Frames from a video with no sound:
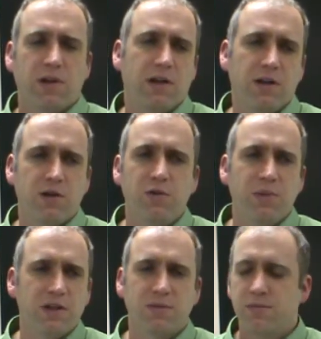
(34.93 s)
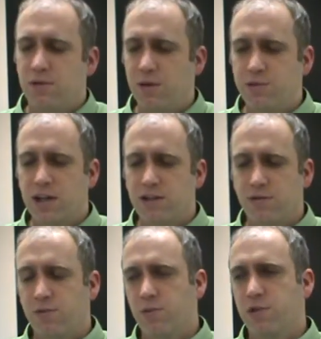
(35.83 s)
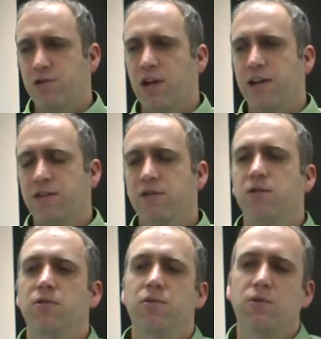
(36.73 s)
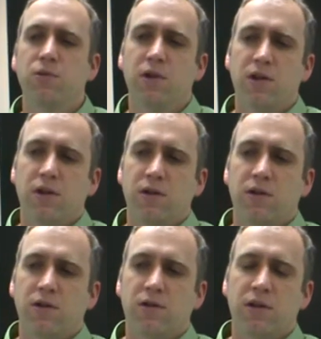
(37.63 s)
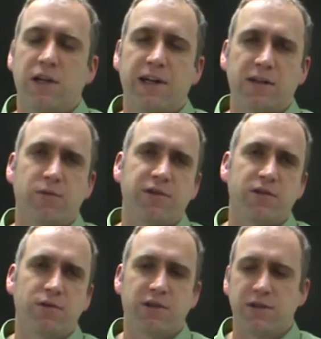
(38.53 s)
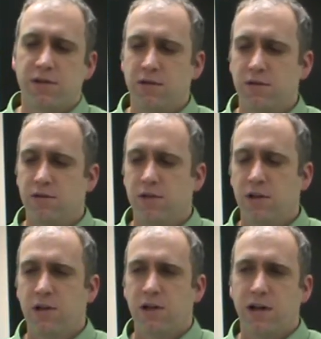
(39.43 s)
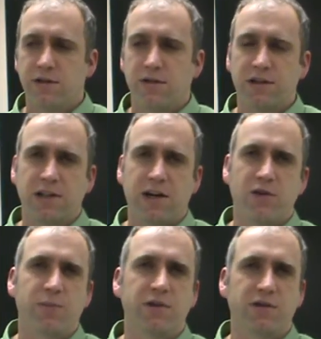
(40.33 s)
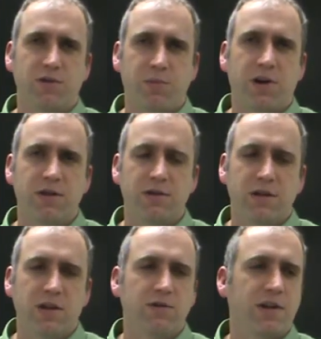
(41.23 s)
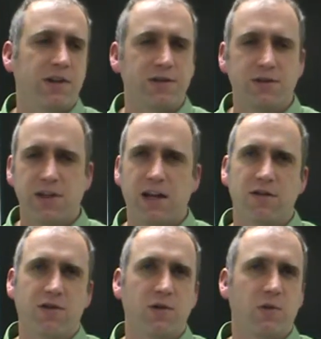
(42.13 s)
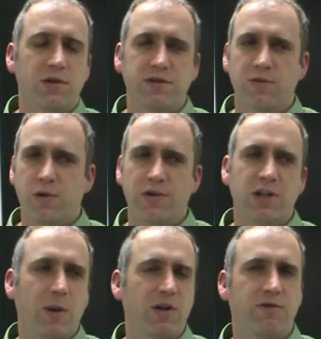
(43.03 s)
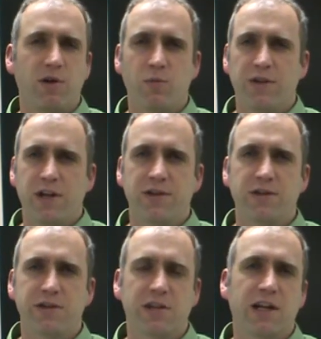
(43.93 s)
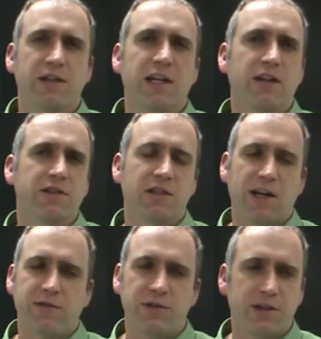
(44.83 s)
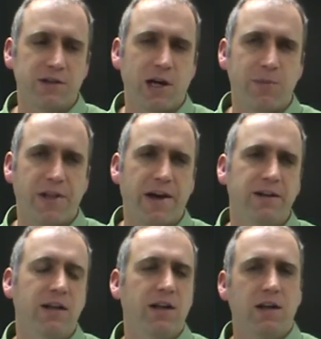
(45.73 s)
a human objective. We're trying to connect with students, so that's kind of the personal part, trying to understand their worlds, where they're coming from, what they understand, and how to scaffold on top of that